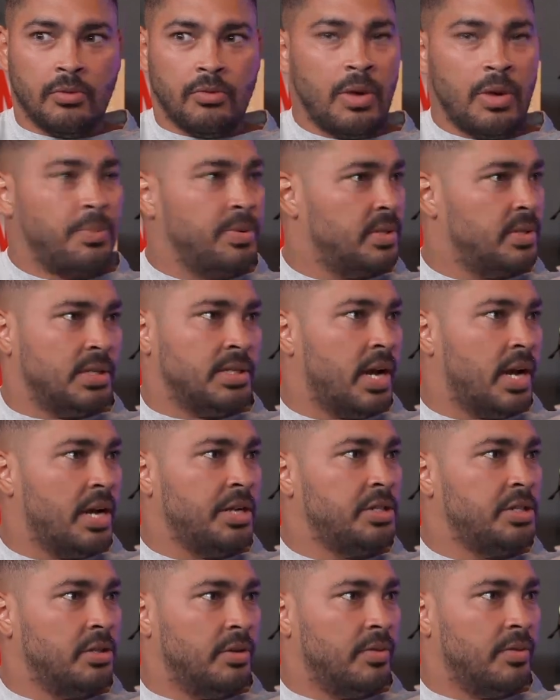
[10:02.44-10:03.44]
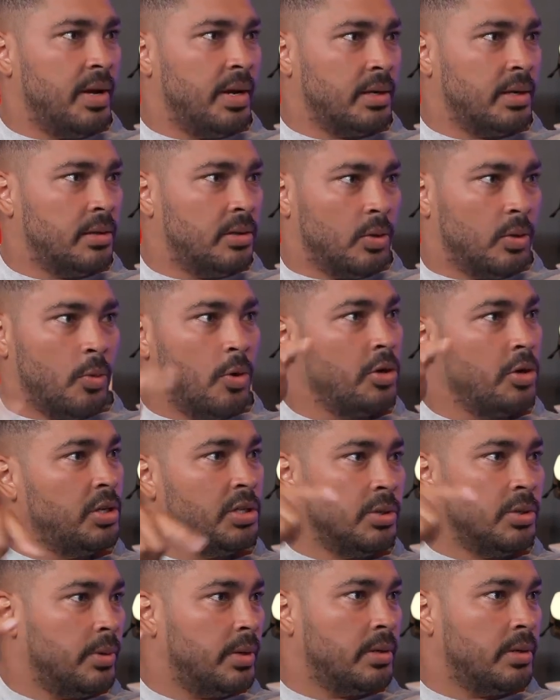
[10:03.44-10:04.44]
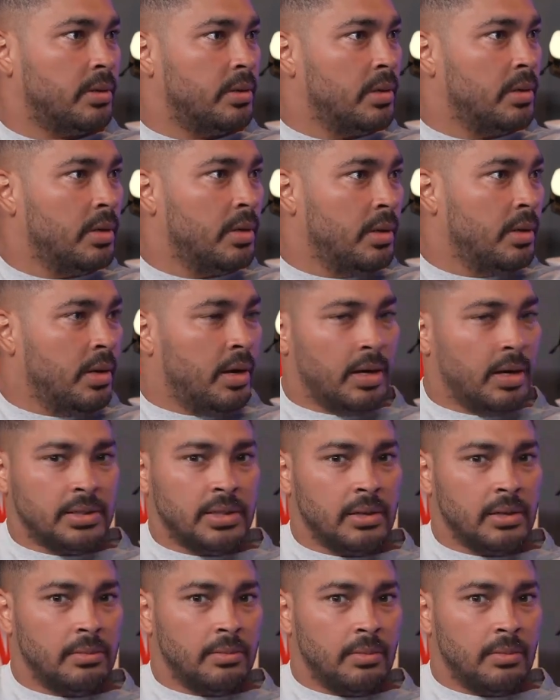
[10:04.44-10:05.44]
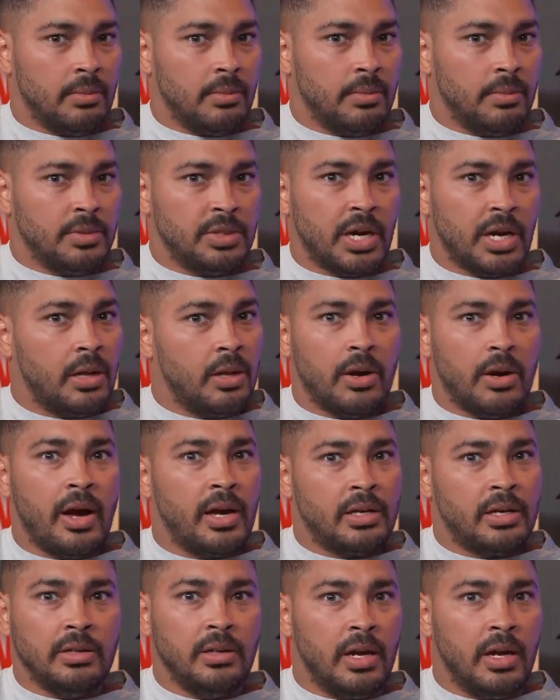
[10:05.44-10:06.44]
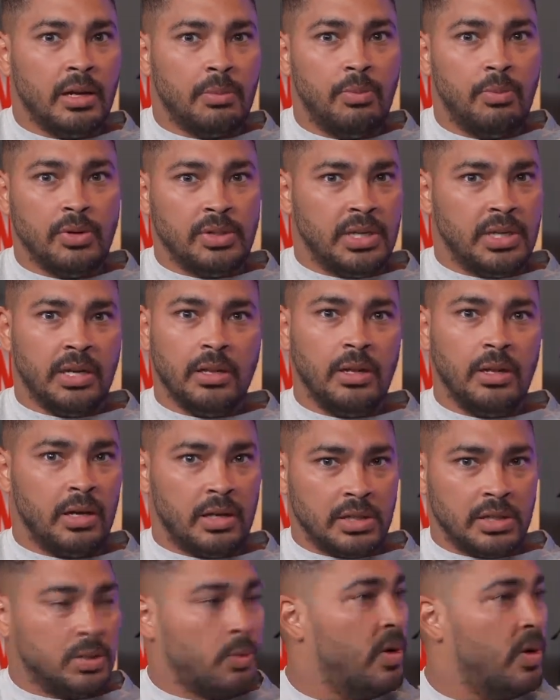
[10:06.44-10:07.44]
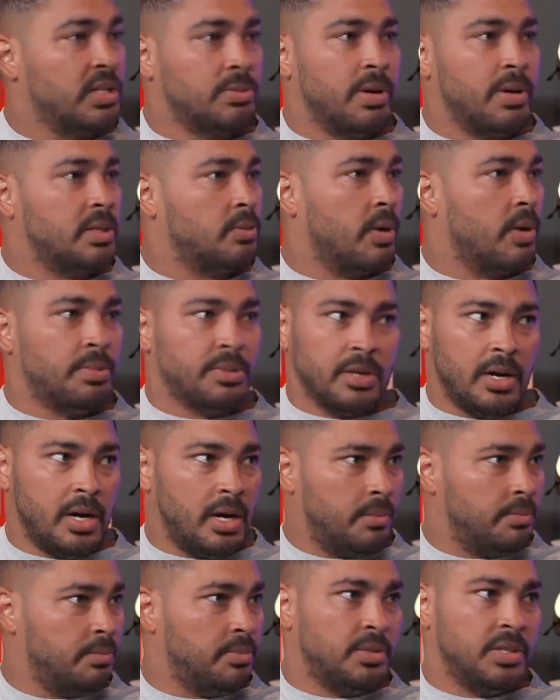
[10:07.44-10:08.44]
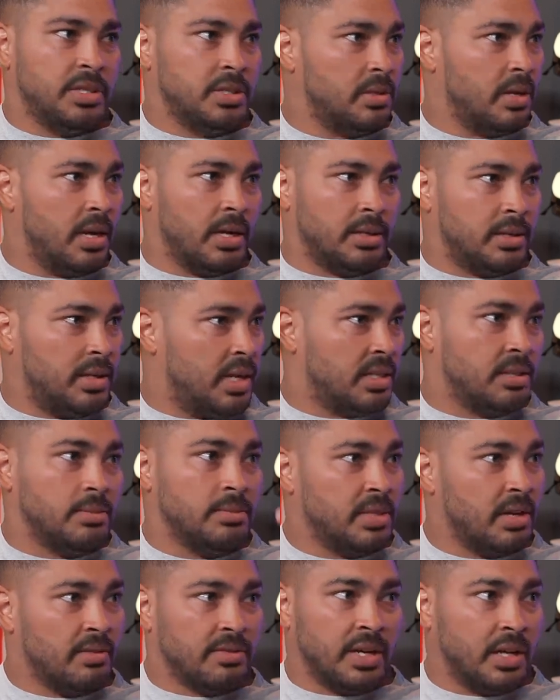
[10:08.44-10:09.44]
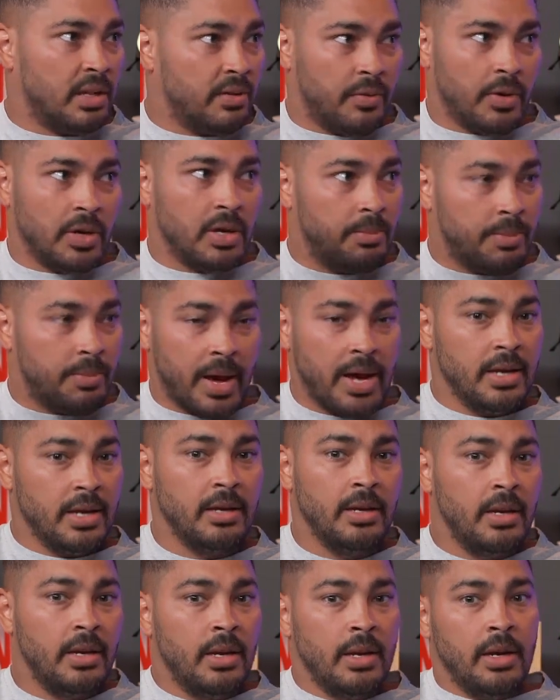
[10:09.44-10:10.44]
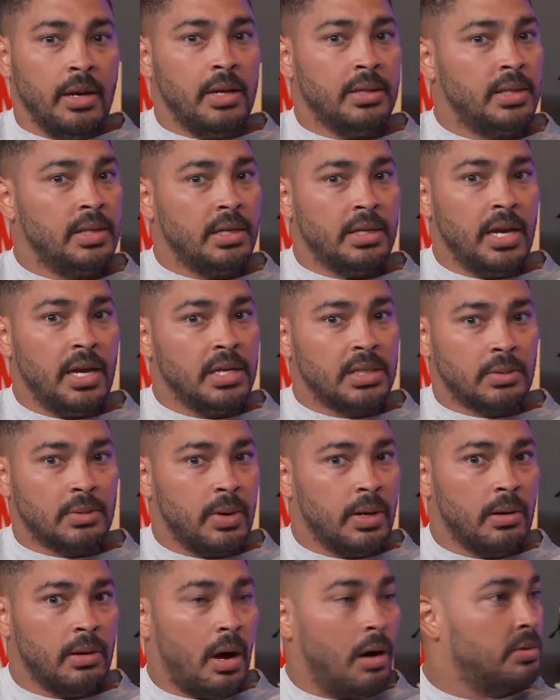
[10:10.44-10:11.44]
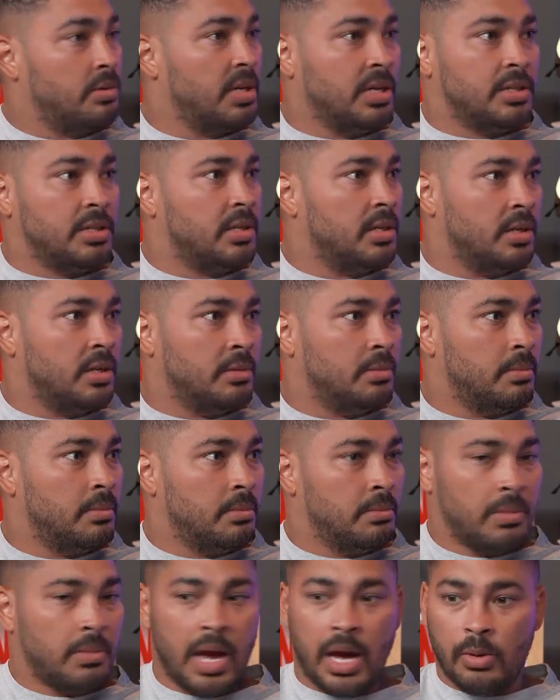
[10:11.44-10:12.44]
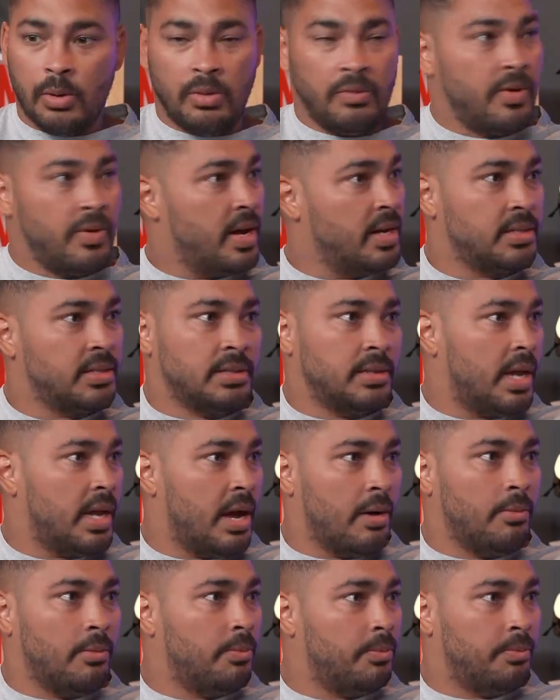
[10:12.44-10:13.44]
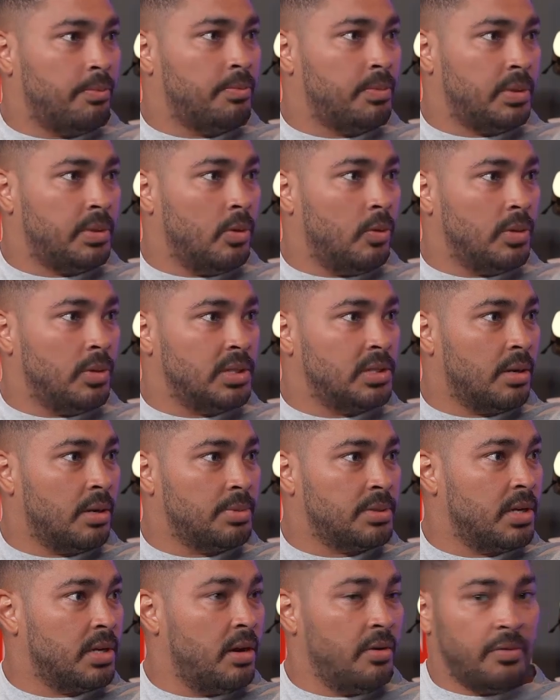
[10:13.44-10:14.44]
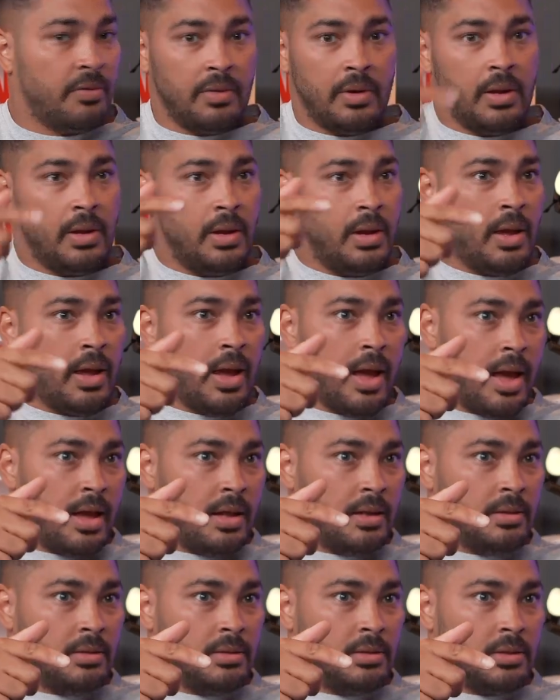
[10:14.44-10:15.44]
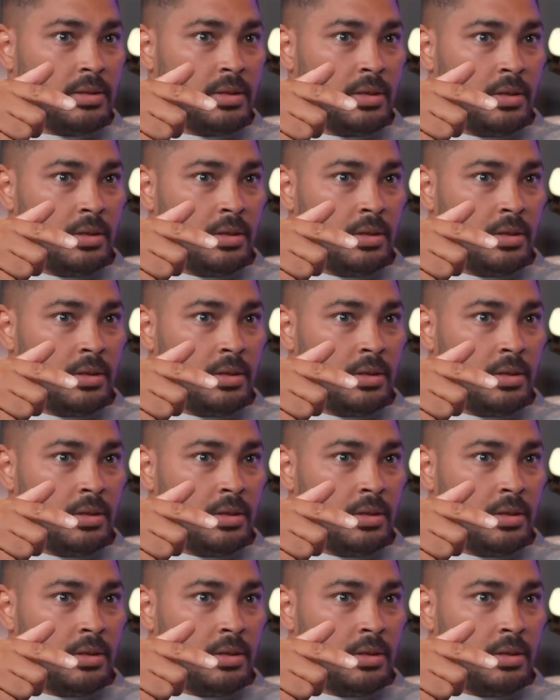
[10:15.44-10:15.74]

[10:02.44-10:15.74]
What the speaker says: representation of like the work you're doing. I said, JL and I can like put together like a Squarespace website, just like get some stuff together for you, bang. He said, yeah, sweet. I'll teach you how to invest and how all this type of stuff. And